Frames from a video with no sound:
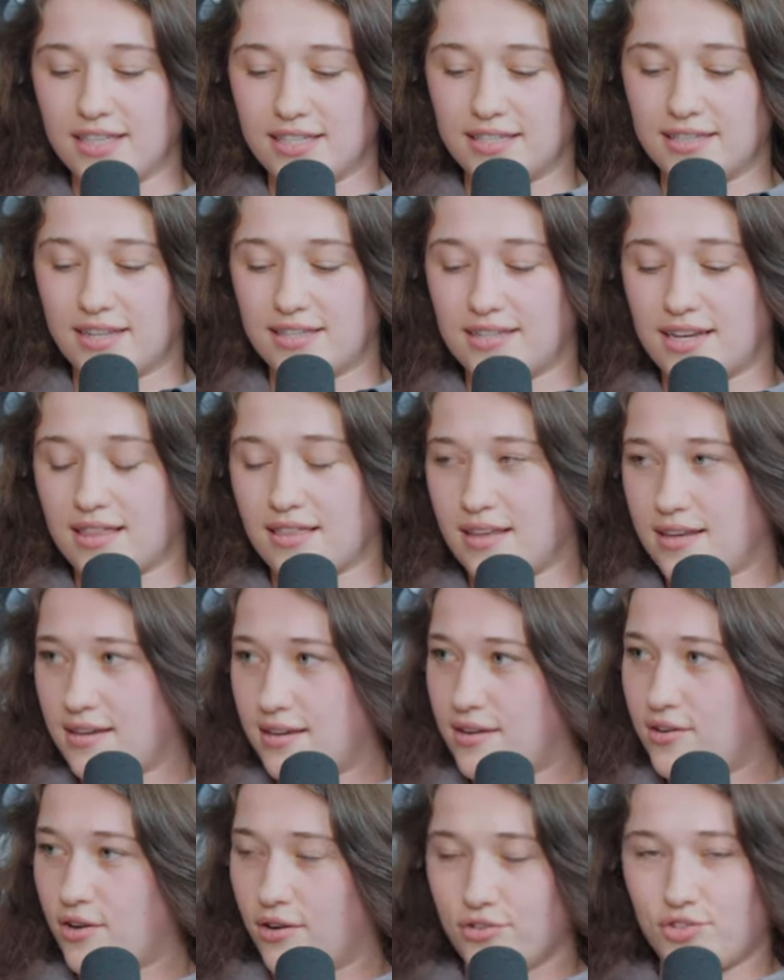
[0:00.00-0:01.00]
That's not the
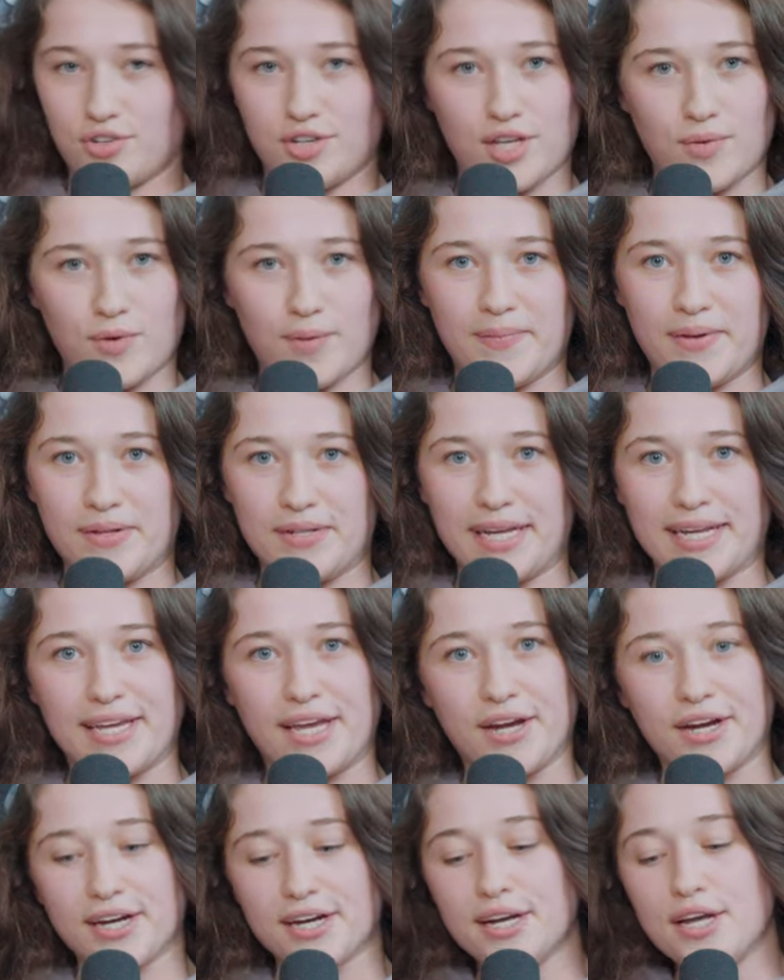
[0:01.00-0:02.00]
culture that we're building
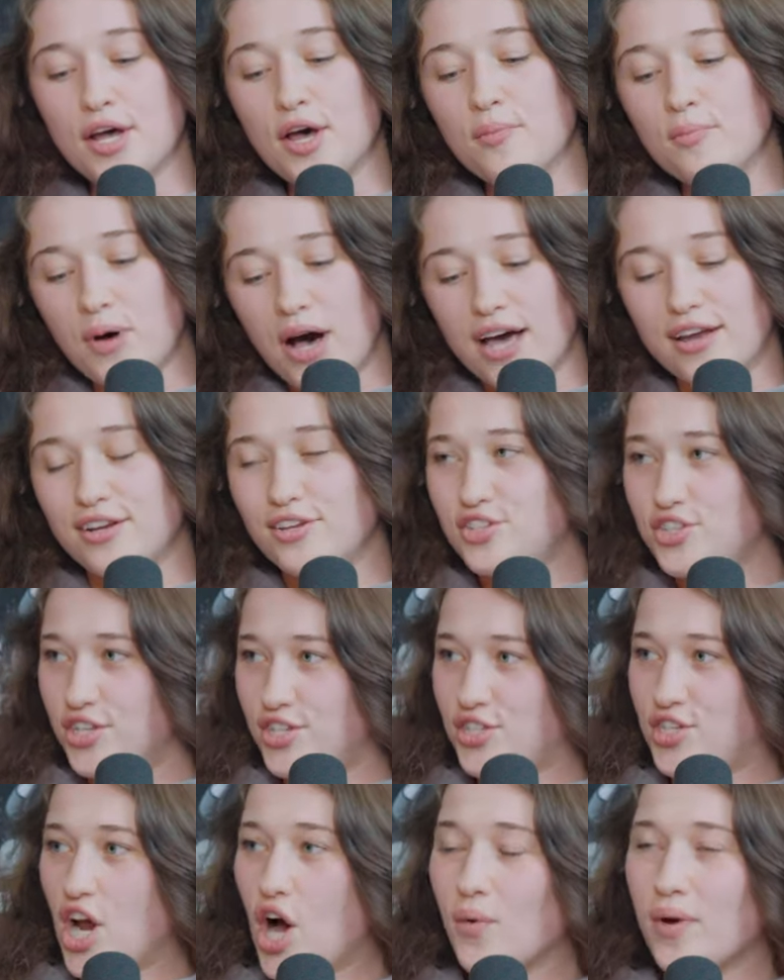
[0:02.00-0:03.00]
here, but
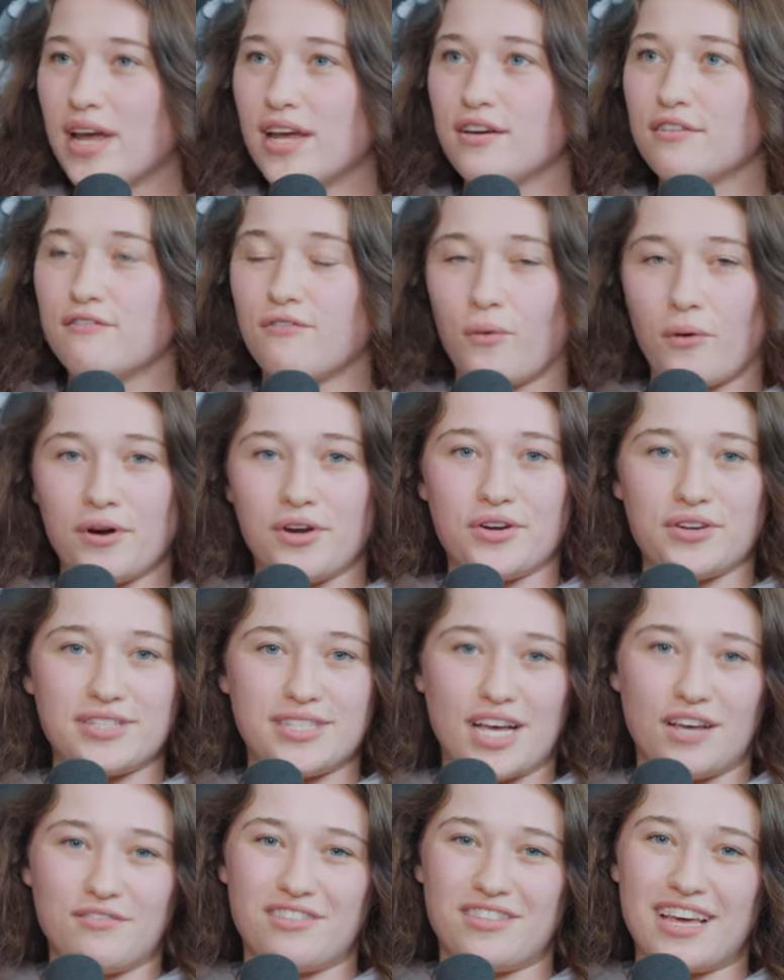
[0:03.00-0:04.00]
just knowing for
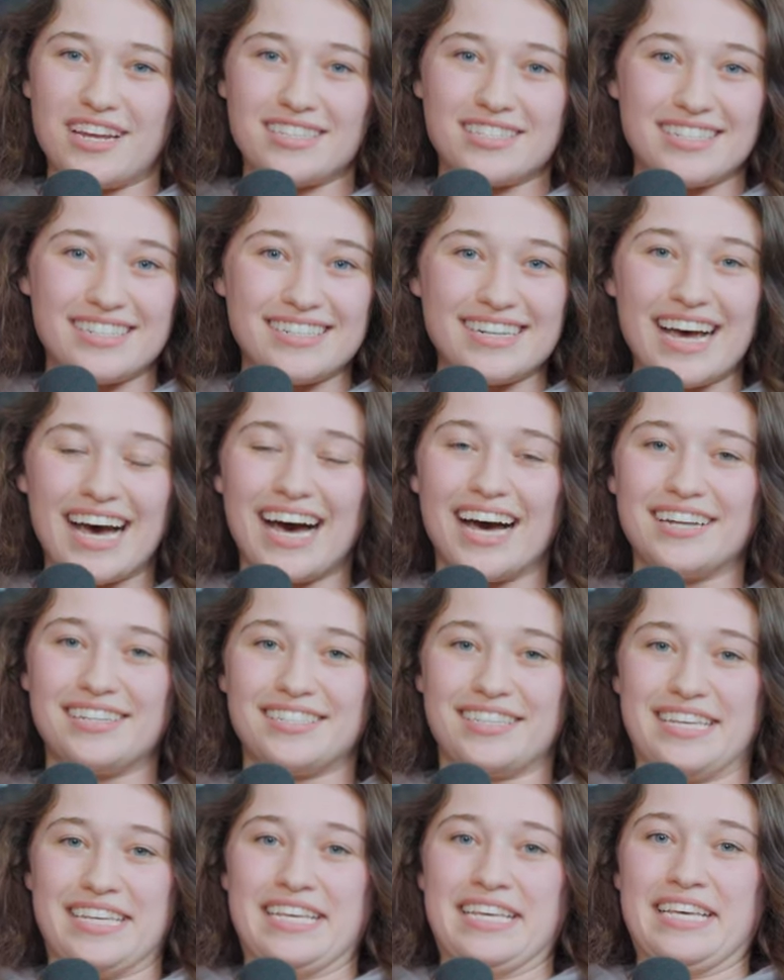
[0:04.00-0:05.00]
yourself that that is
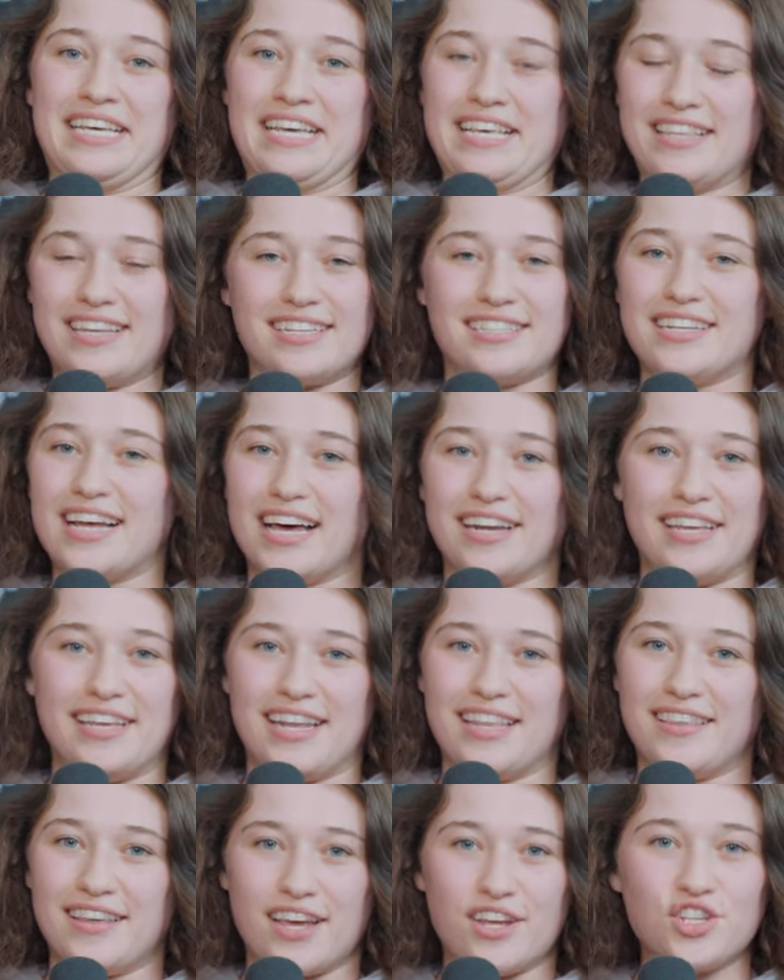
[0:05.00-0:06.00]
not
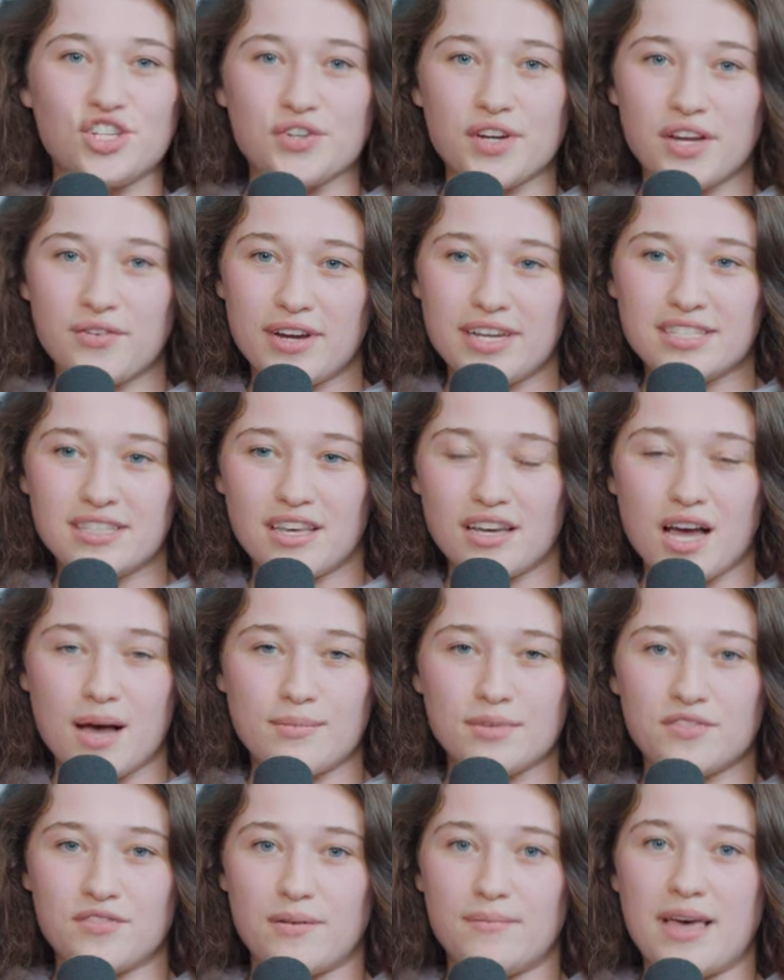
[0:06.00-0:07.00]
needed. The injury risk that
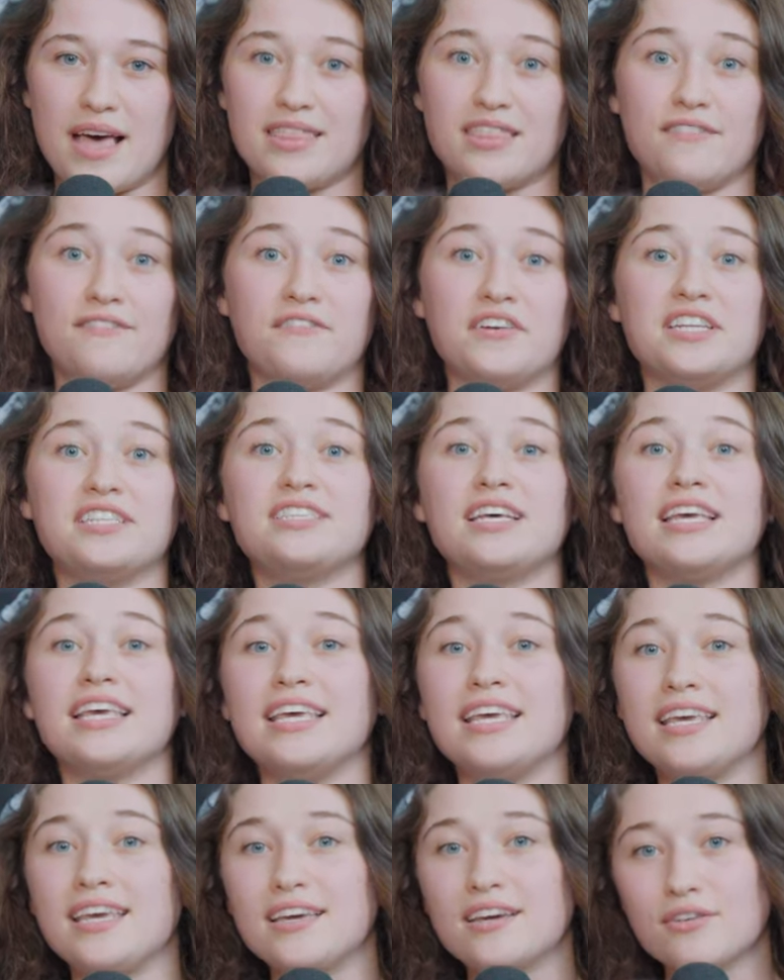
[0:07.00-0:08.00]
comes from that, the
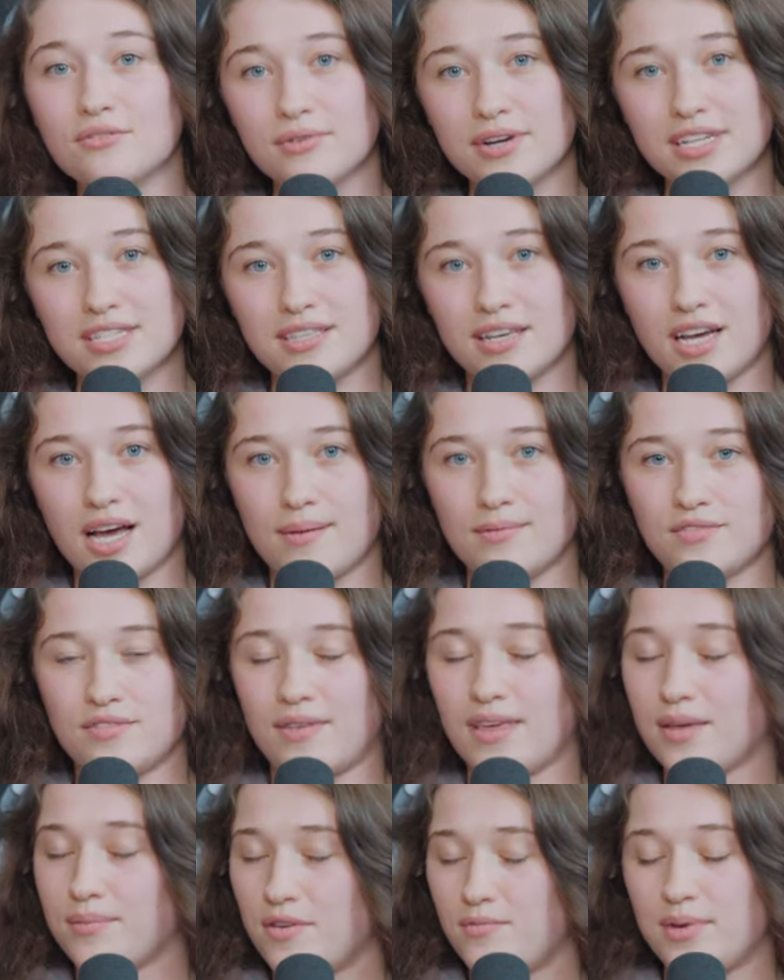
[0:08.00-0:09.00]
fatigue risk that comes from,
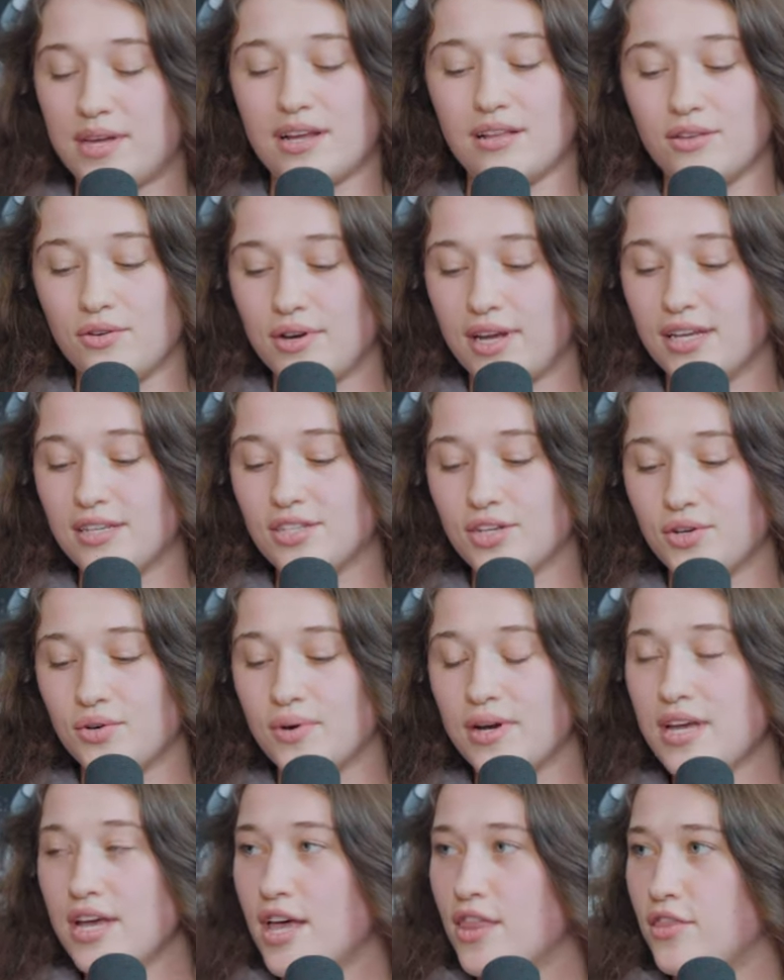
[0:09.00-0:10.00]
like we've been alluding to,
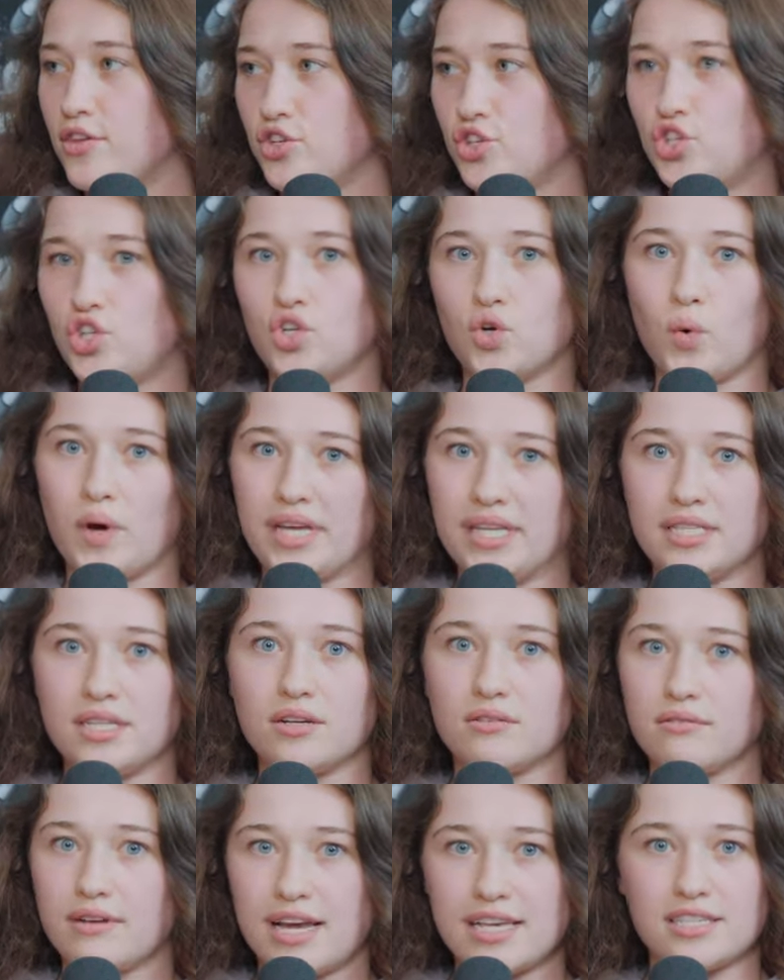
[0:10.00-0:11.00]
the joint
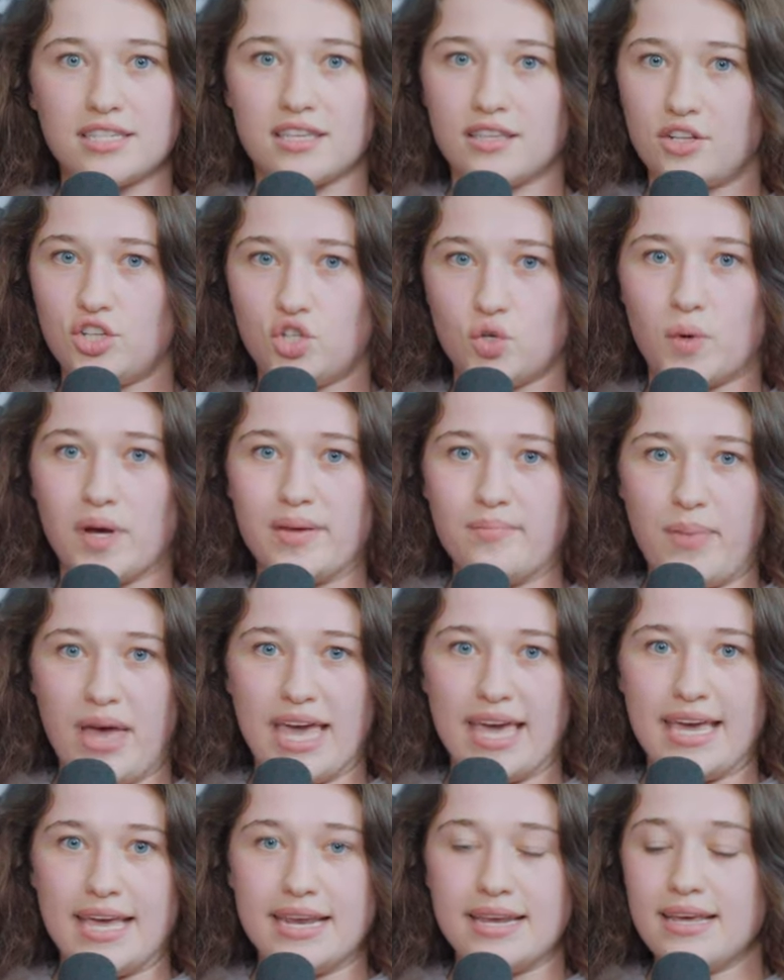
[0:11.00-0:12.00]
risk, the joint
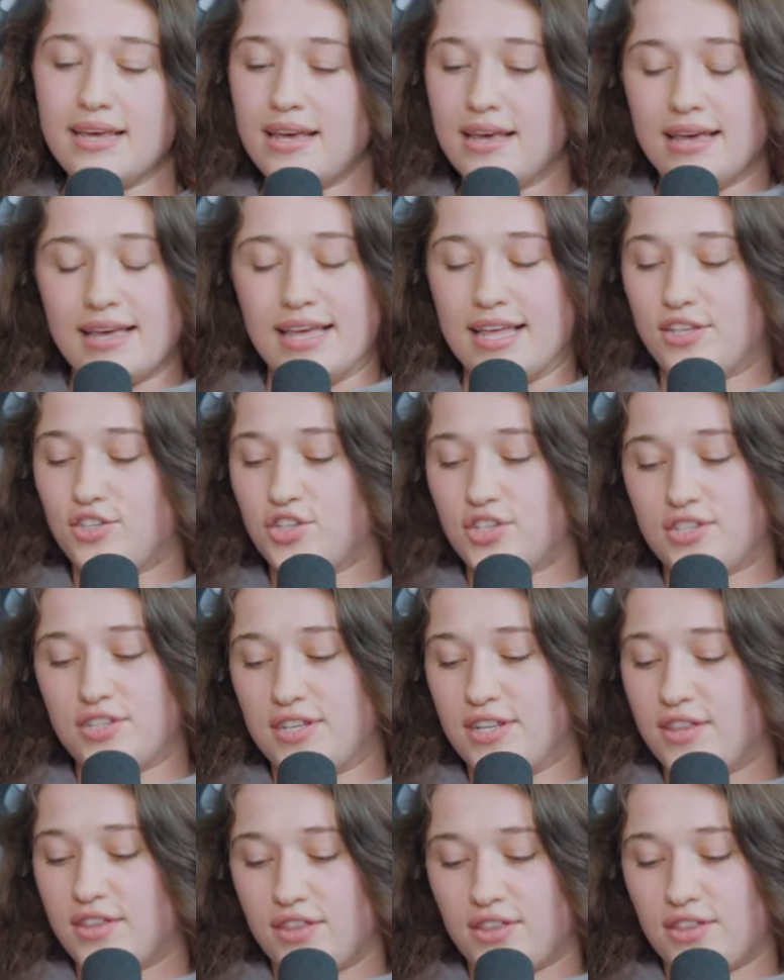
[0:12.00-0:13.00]
pain. It's just